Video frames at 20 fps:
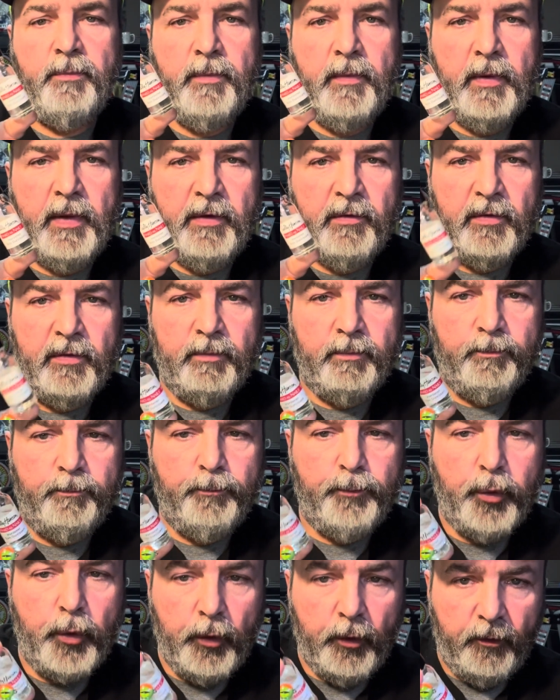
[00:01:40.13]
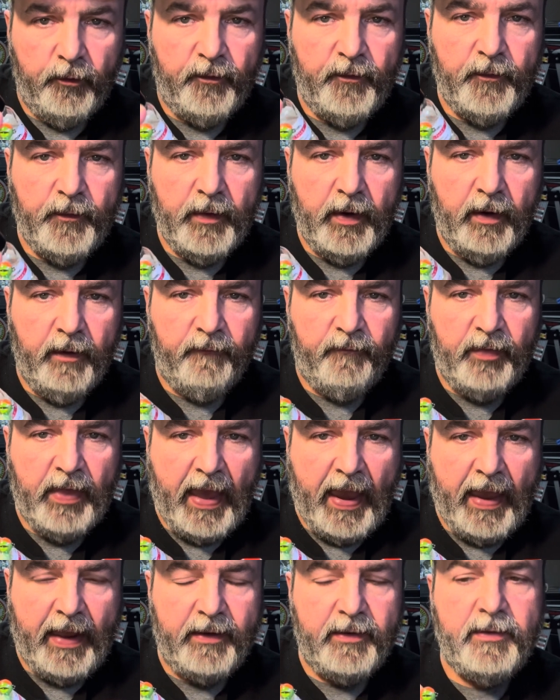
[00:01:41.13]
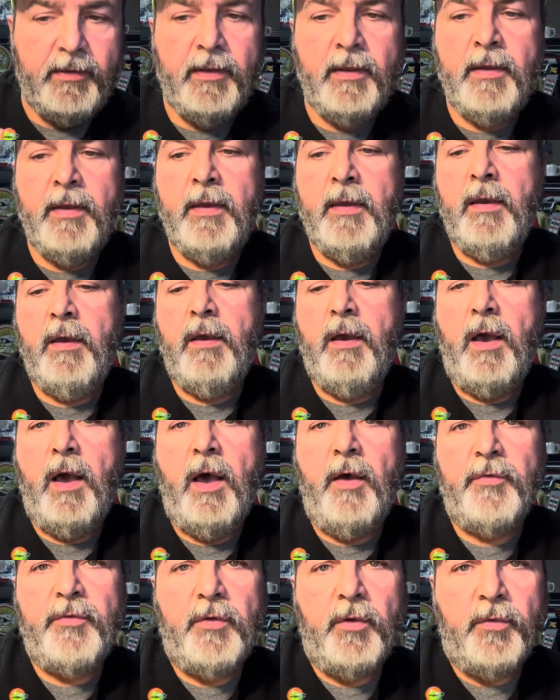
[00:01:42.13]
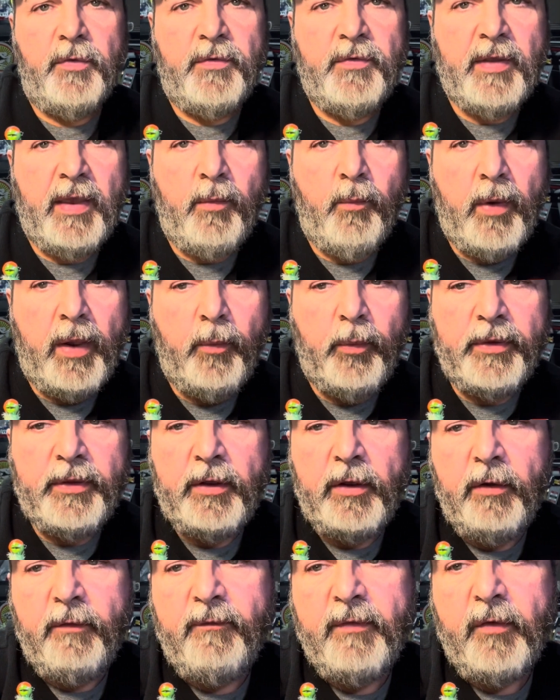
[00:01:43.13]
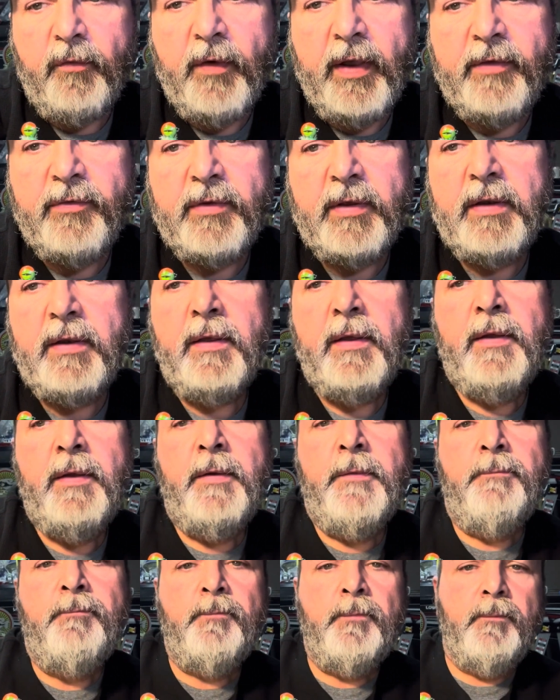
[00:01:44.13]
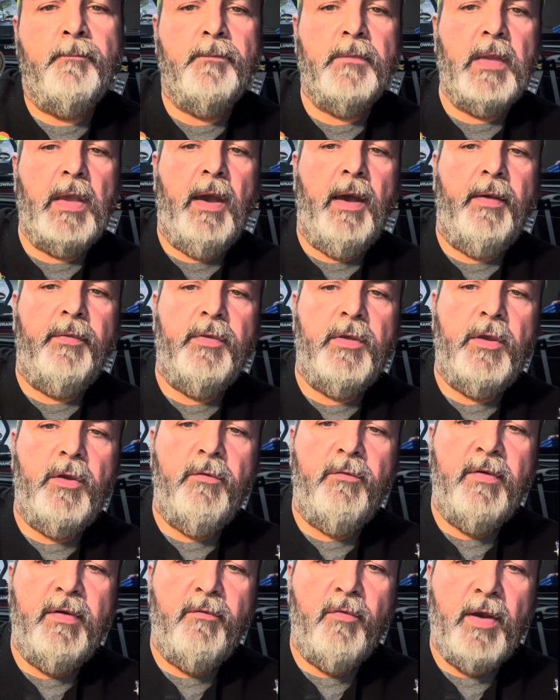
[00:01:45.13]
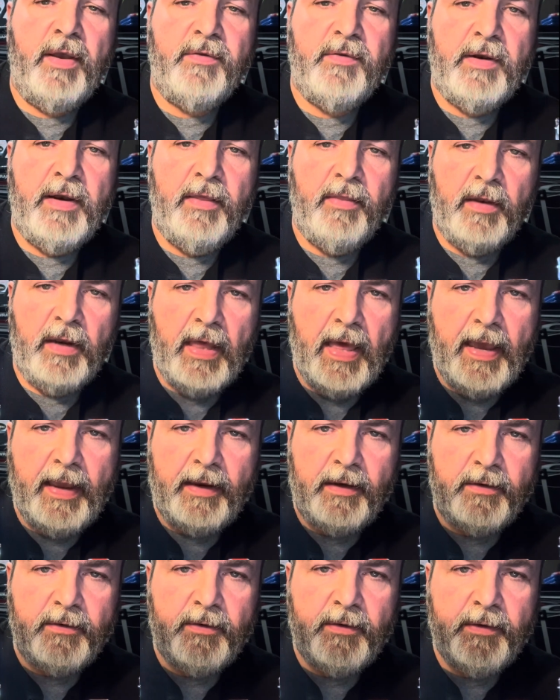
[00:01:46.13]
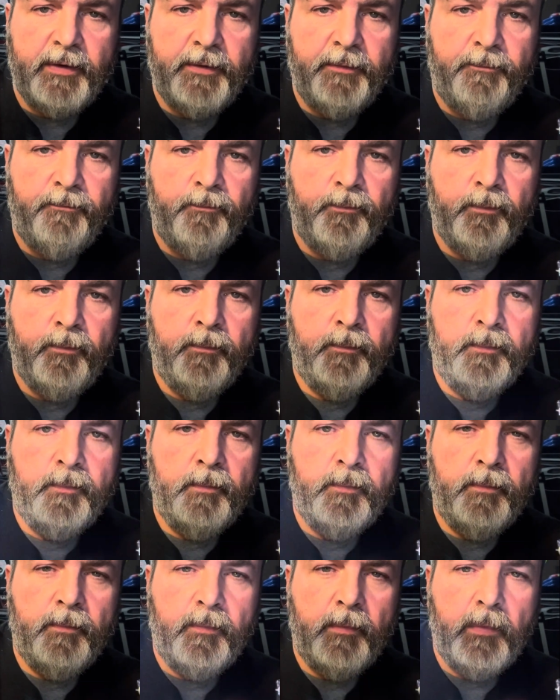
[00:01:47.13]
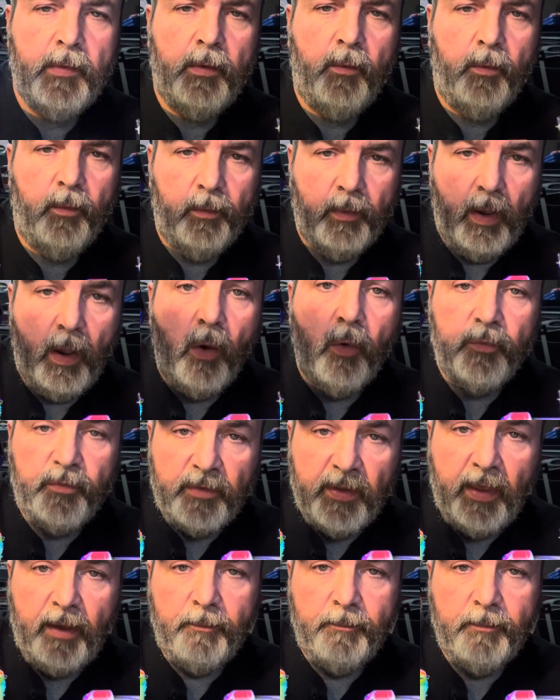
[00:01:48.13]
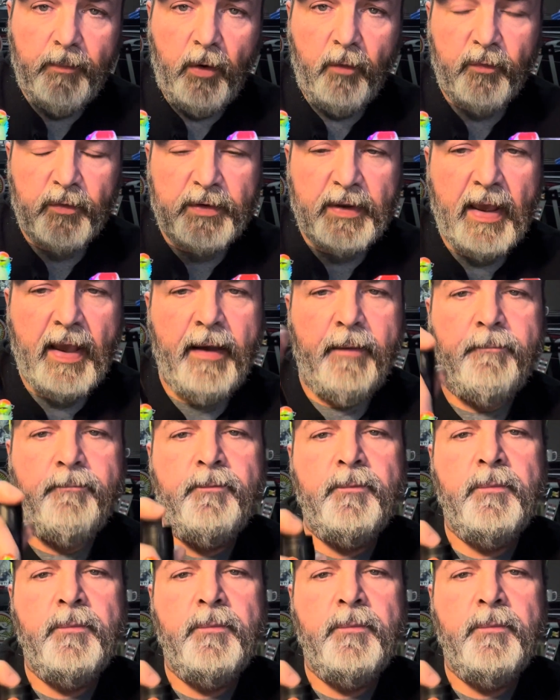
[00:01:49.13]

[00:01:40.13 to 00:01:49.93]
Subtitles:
is proof of that. Also the same way with the UV resin. The UV resin in the light holds up over time.